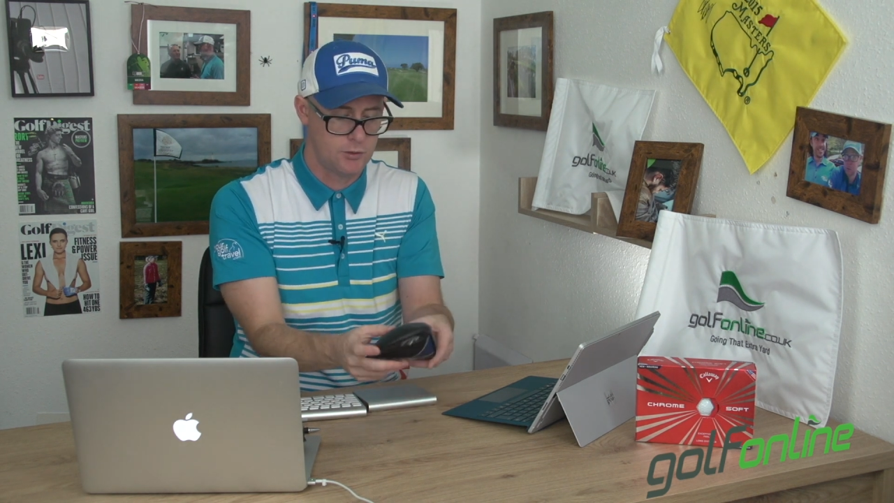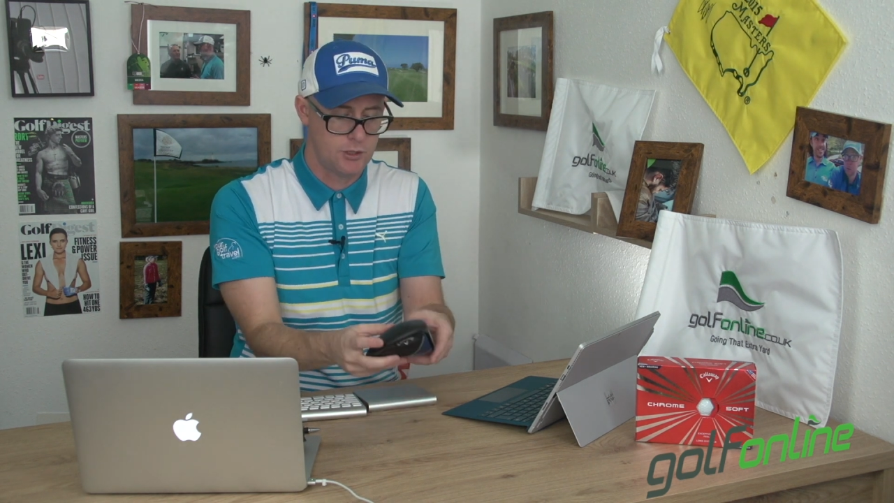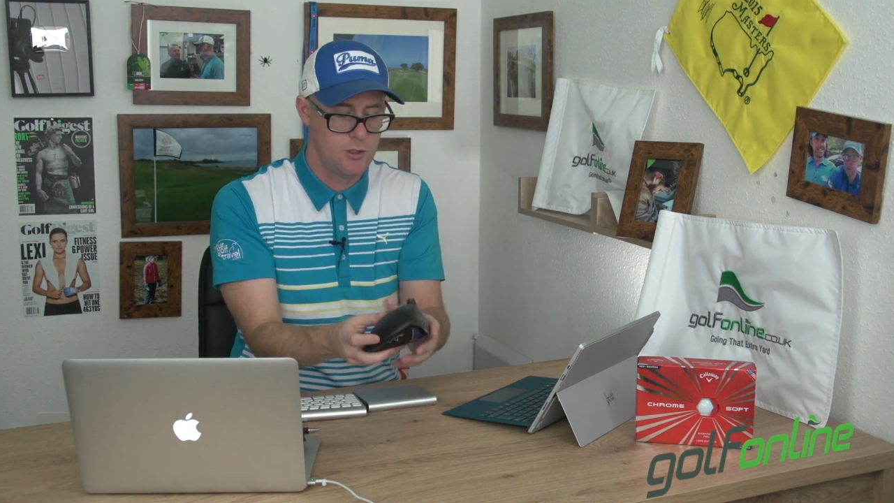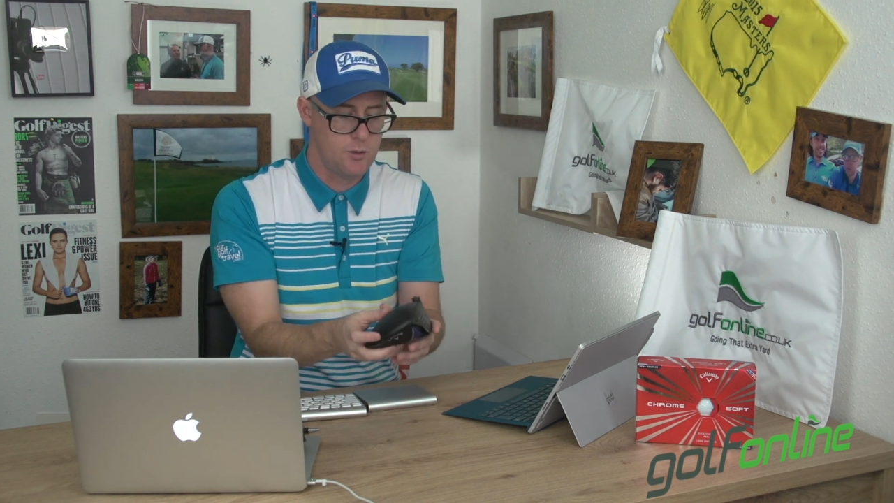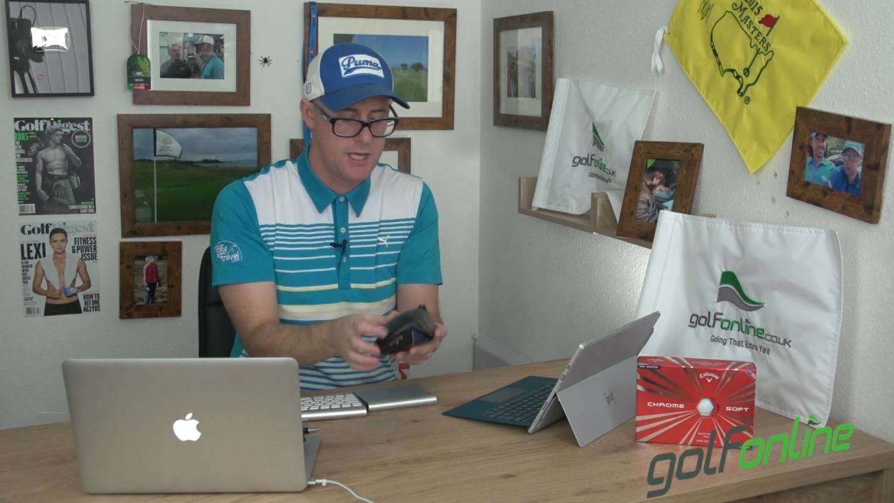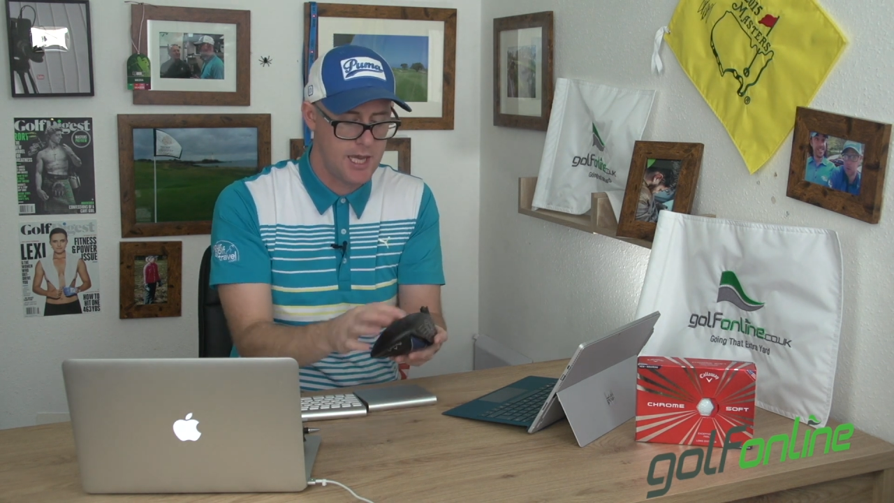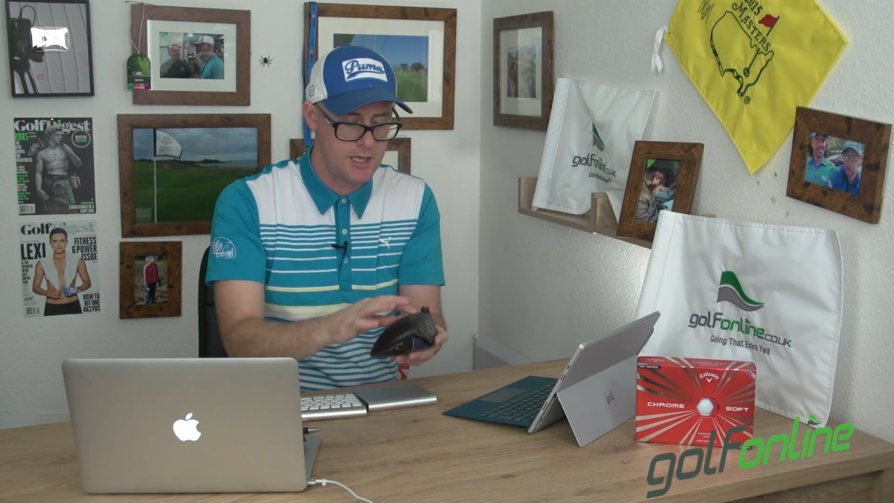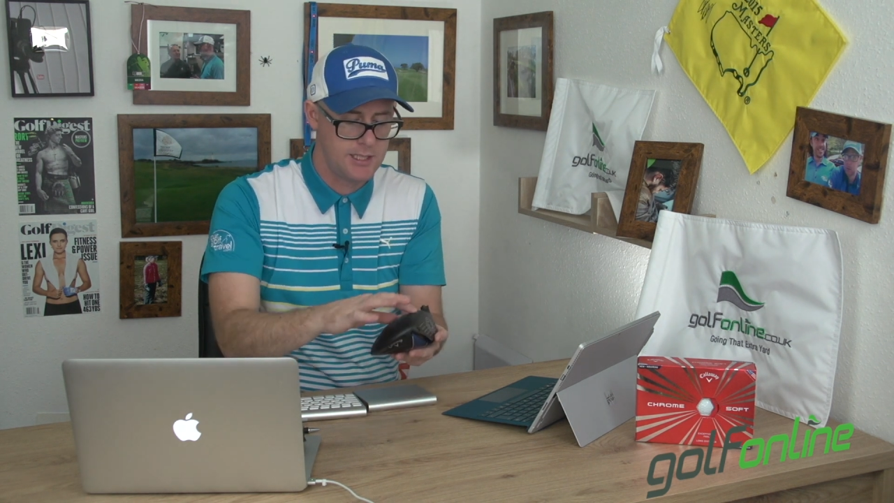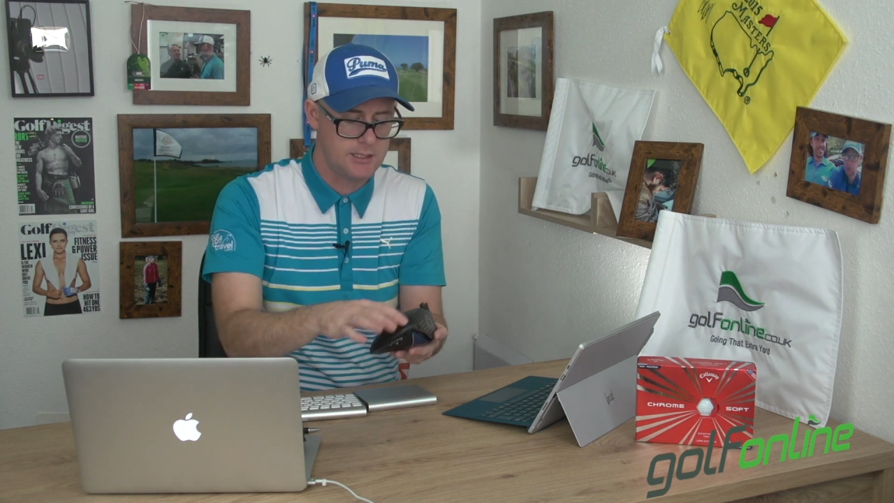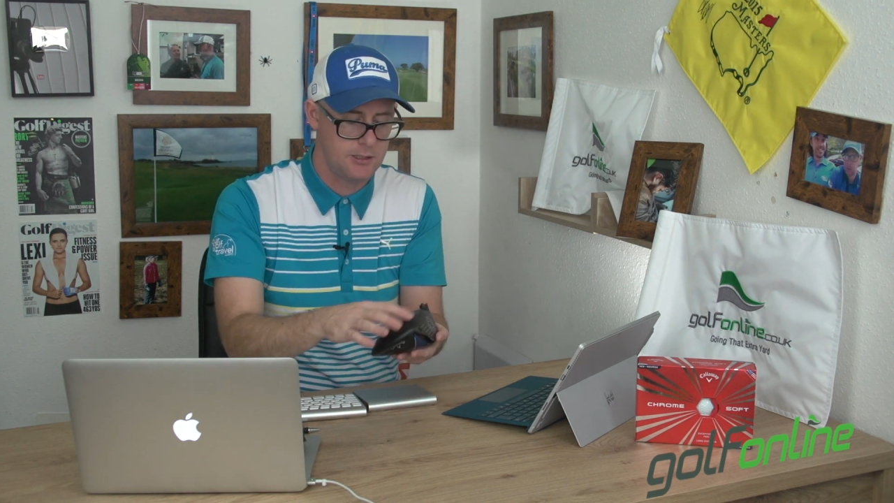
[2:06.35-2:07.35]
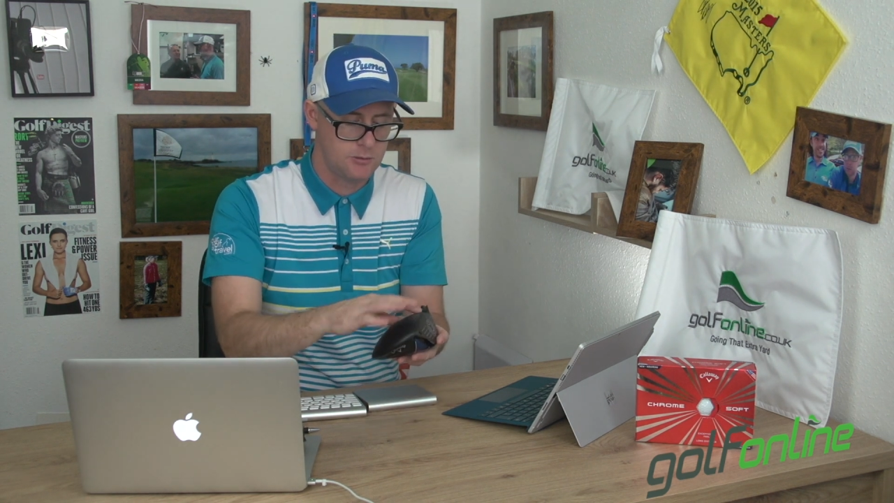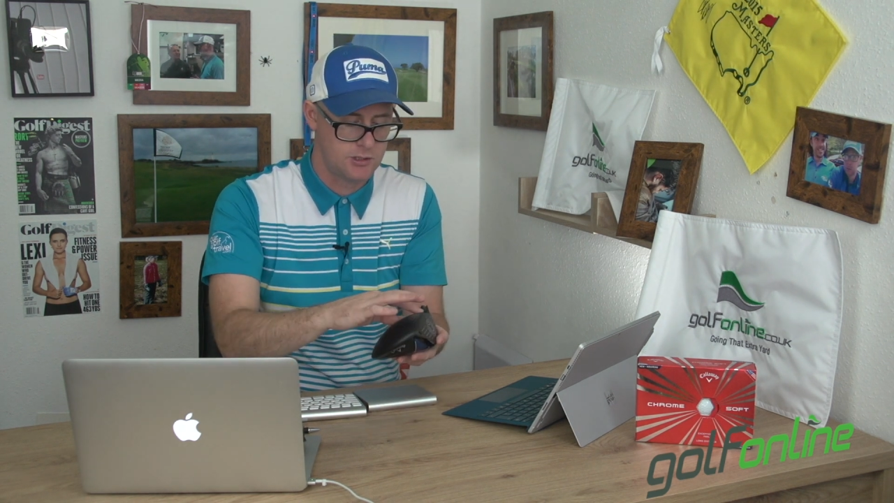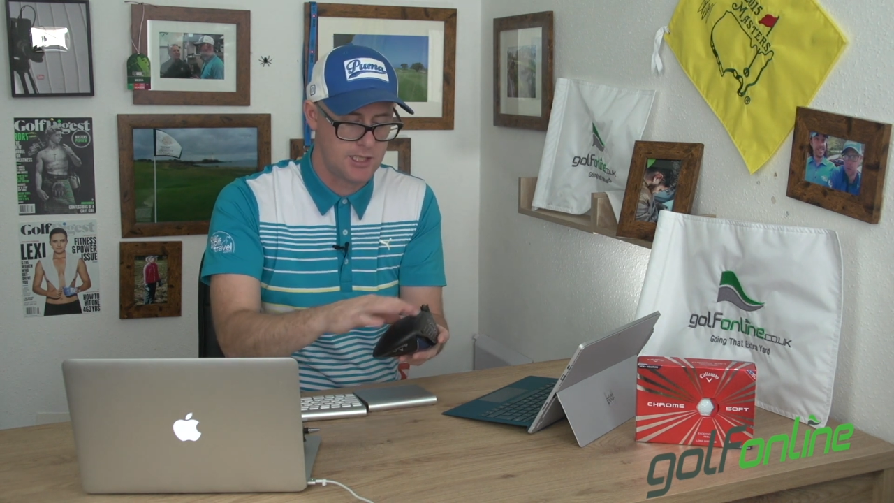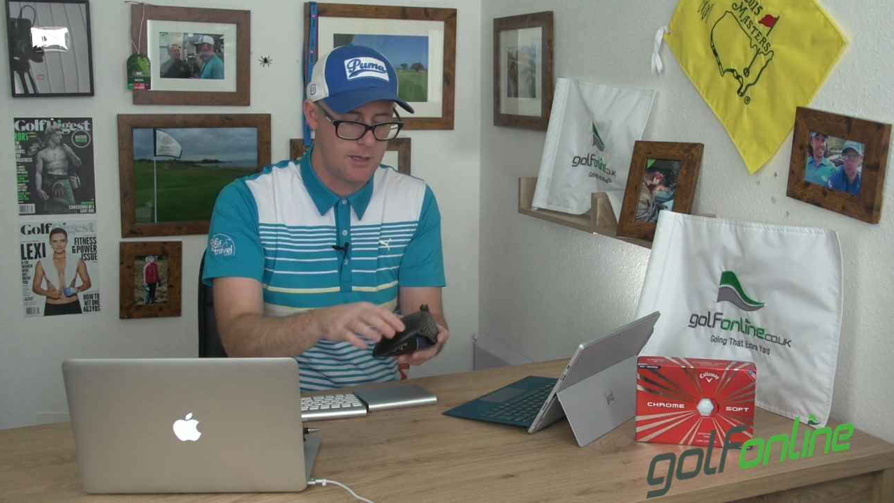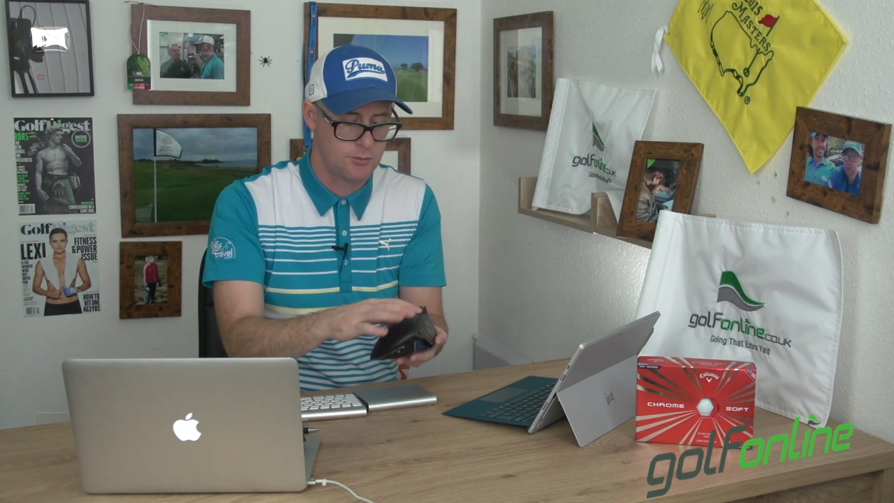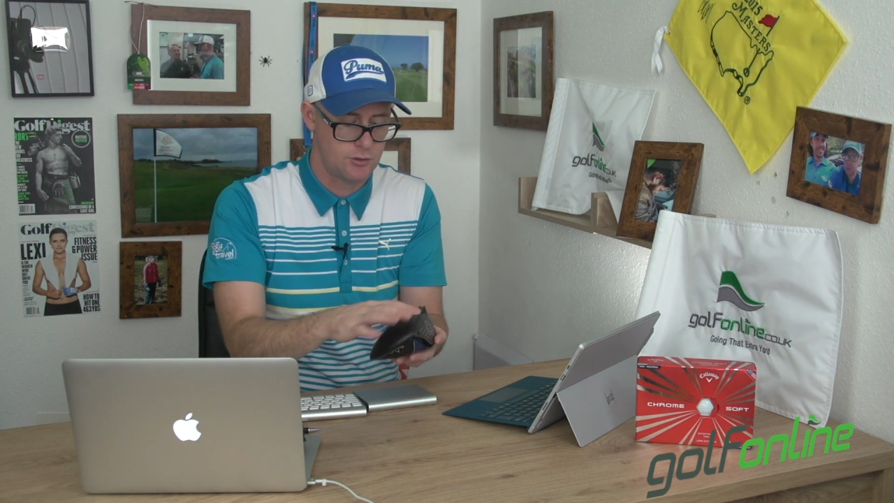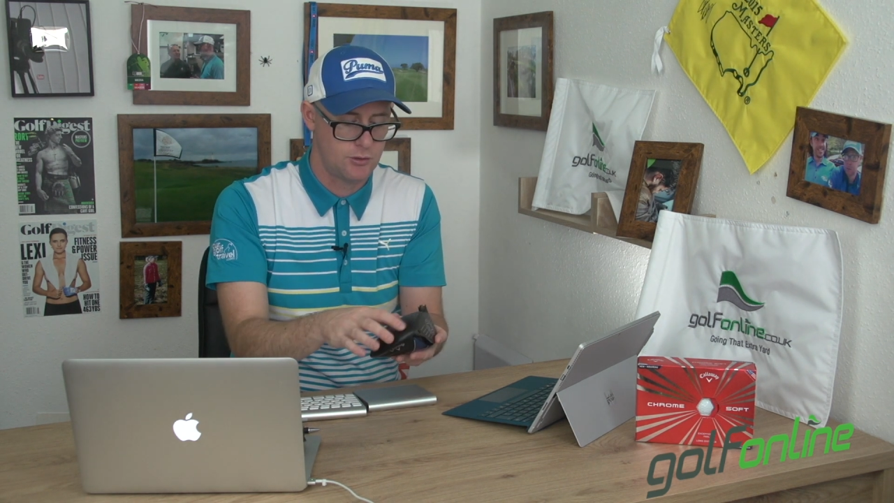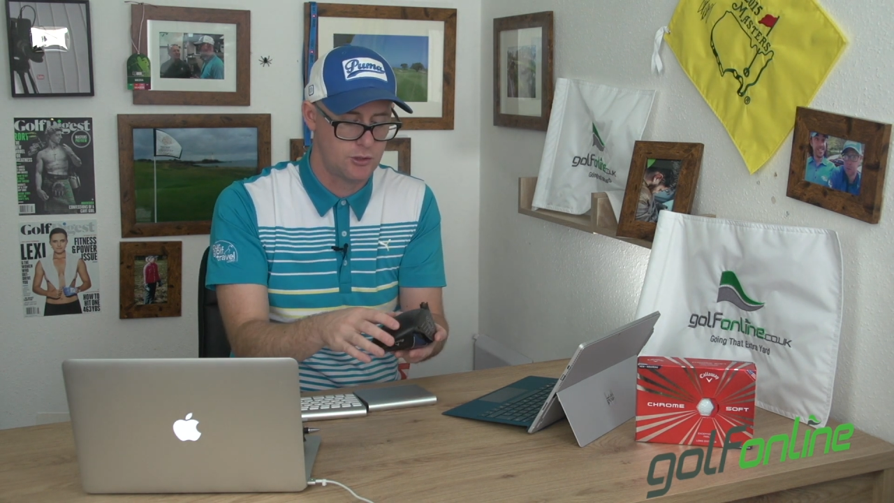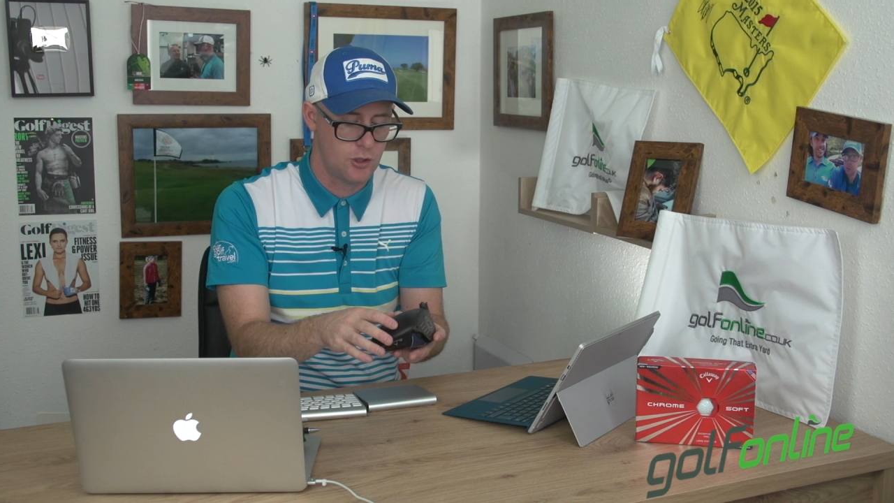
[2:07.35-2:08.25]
So you get these little steps on the